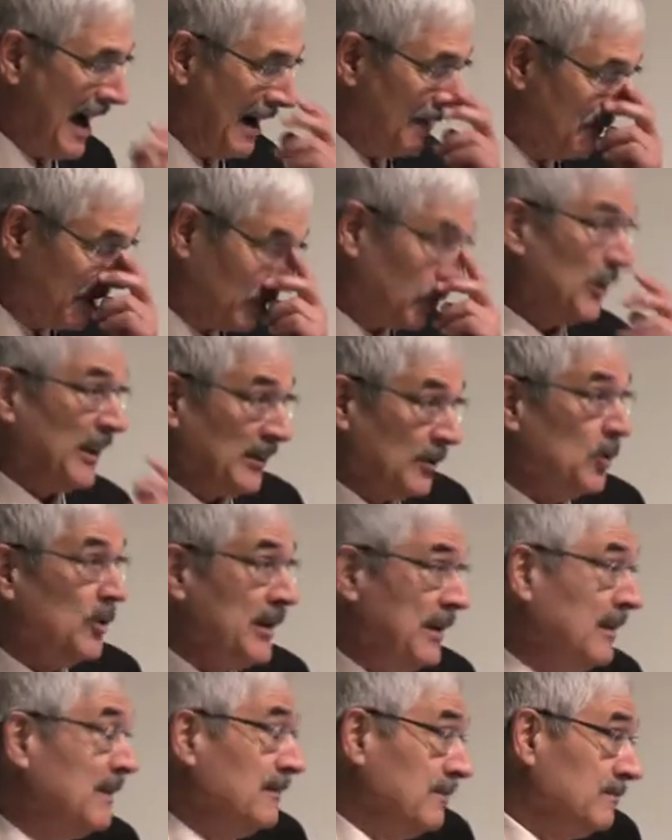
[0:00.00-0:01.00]
Uh, but we are
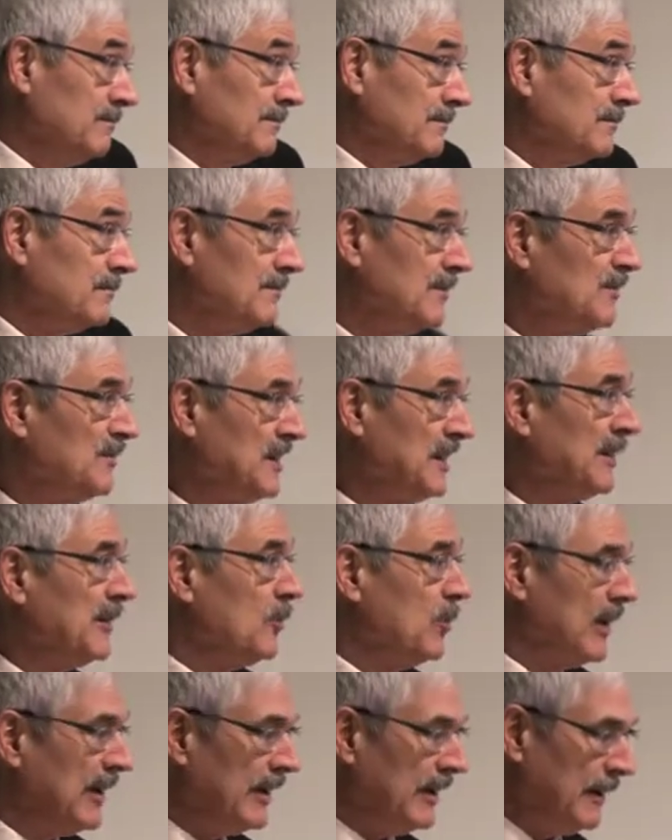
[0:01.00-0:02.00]
doing
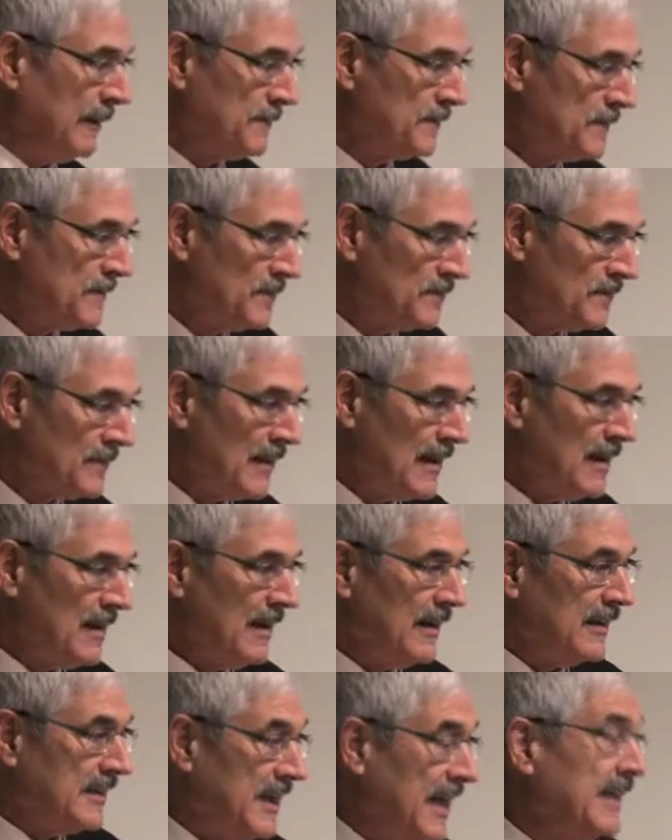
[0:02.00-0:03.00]
very well
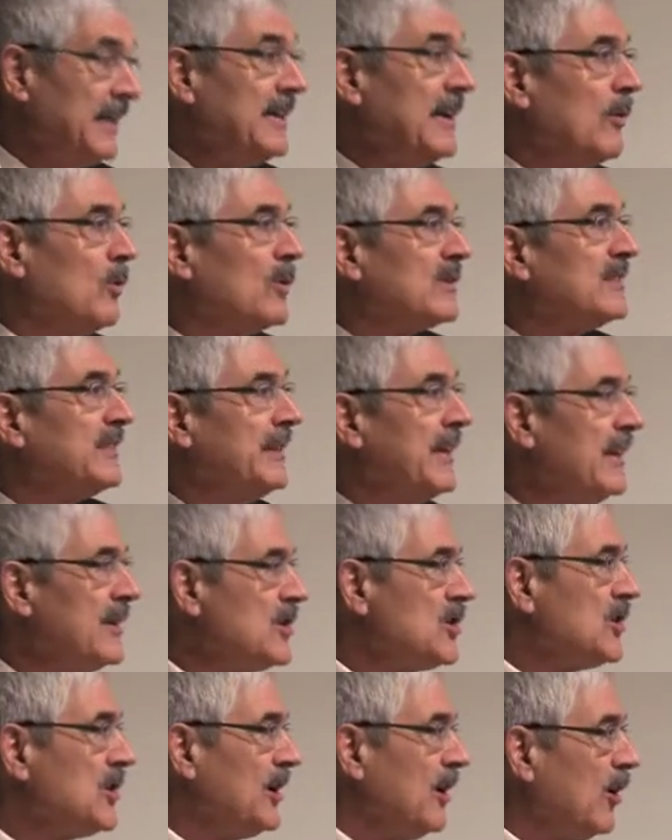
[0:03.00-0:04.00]
Kenya was an
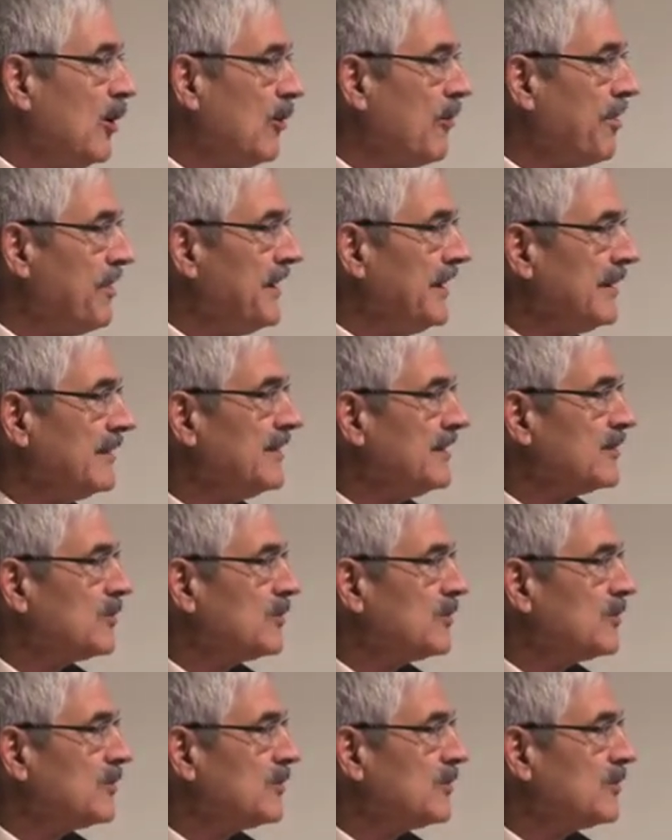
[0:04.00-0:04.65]
NGO thing.